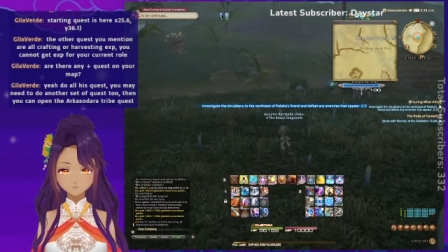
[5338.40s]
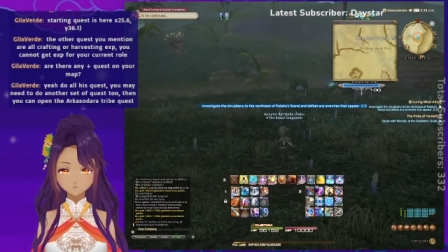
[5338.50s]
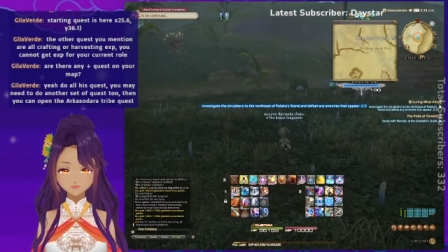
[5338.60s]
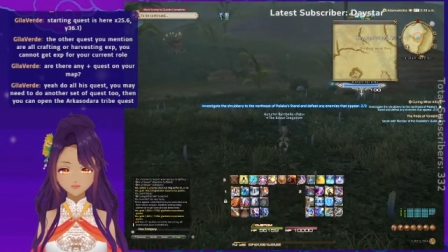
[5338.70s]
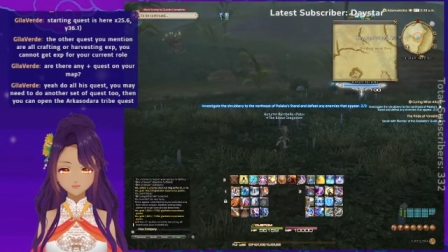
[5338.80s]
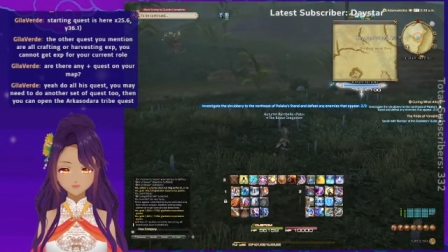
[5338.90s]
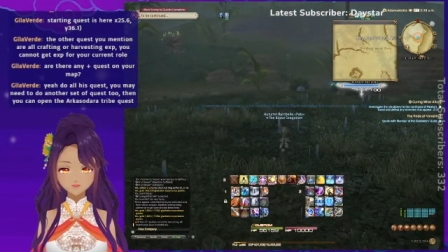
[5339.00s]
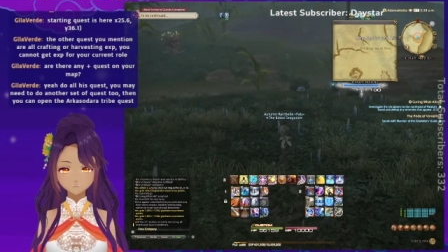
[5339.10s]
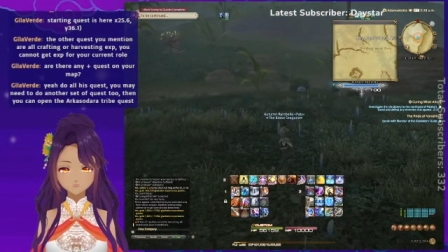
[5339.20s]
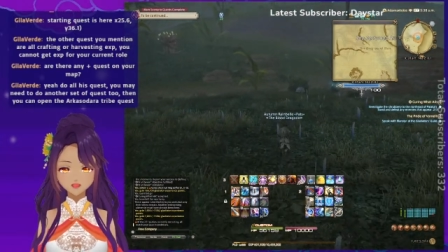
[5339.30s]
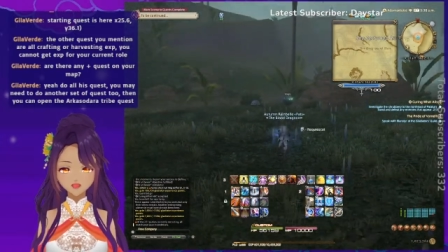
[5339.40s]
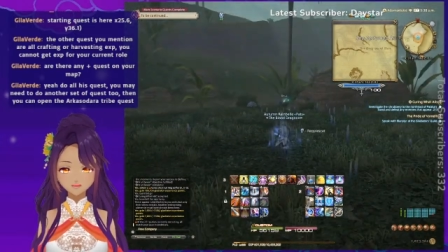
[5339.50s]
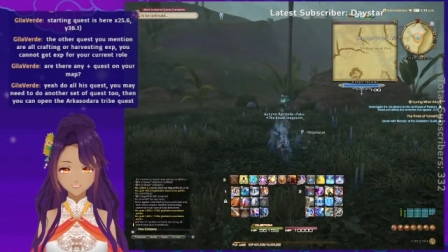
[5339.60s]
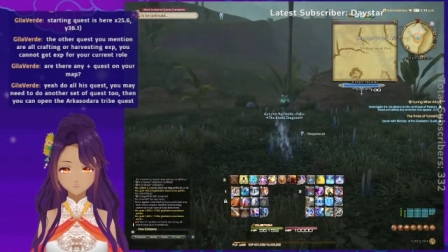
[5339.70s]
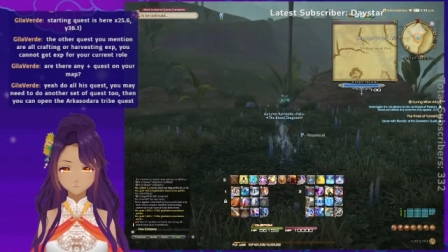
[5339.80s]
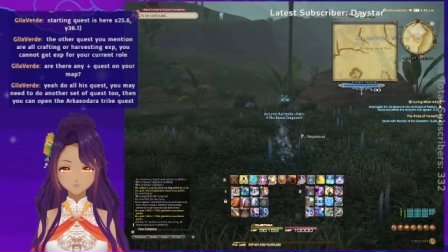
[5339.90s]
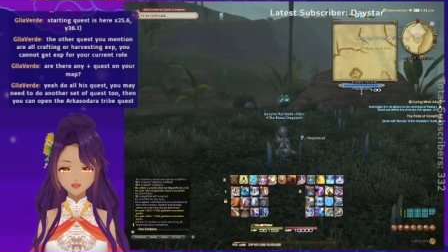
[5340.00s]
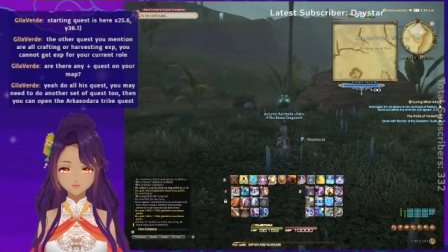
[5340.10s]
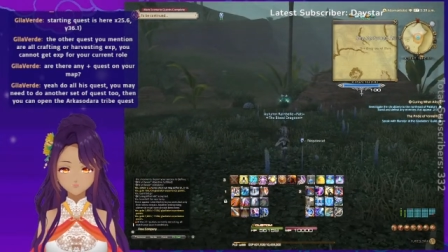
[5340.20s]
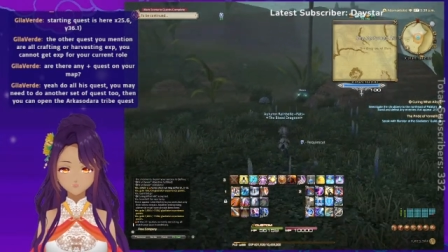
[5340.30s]
Well, at least I get
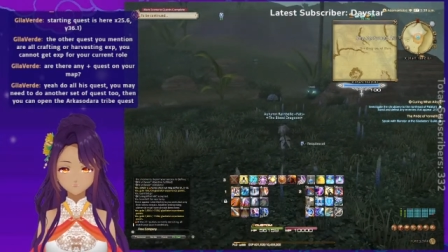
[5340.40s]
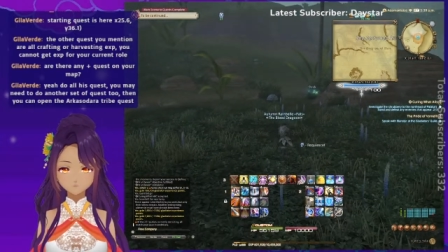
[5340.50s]
stuff.